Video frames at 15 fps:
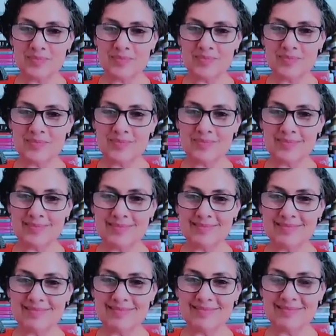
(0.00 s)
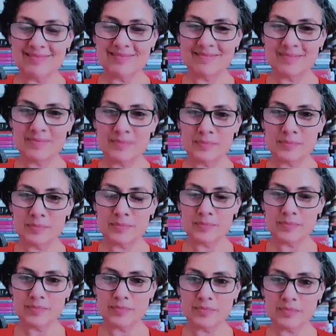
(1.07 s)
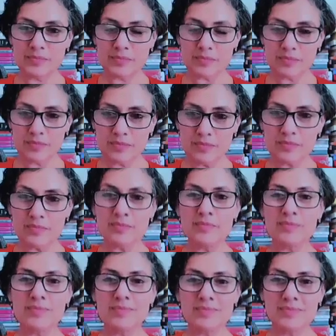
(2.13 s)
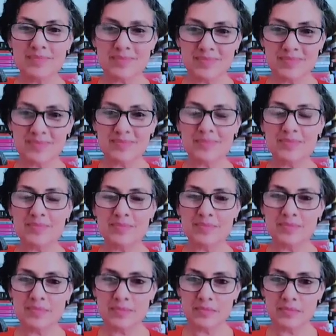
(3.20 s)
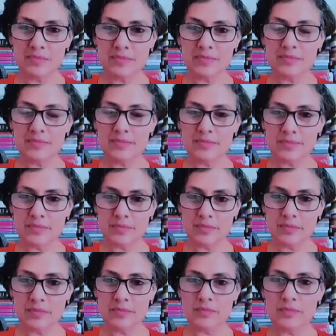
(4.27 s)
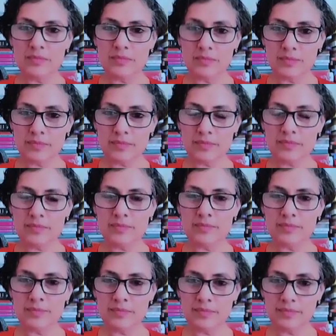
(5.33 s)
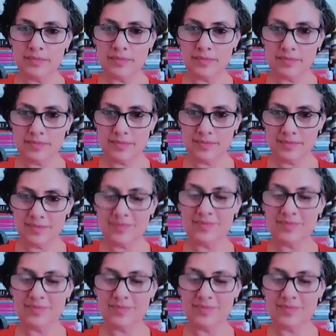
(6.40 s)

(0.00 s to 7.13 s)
No words are spoken by the person on screen.